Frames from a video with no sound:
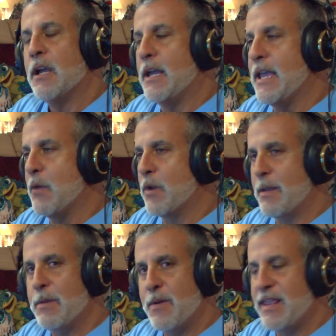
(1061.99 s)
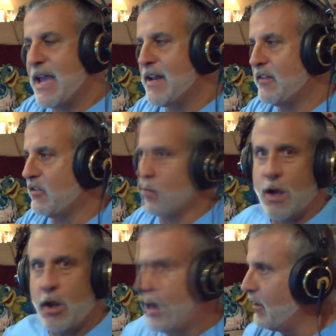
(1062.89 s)
And what I mean by that is, is
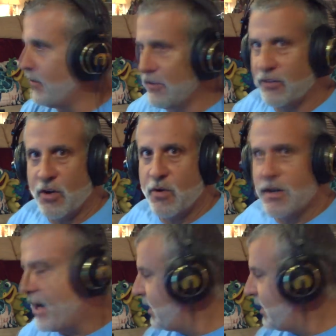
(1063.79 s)
while all this is going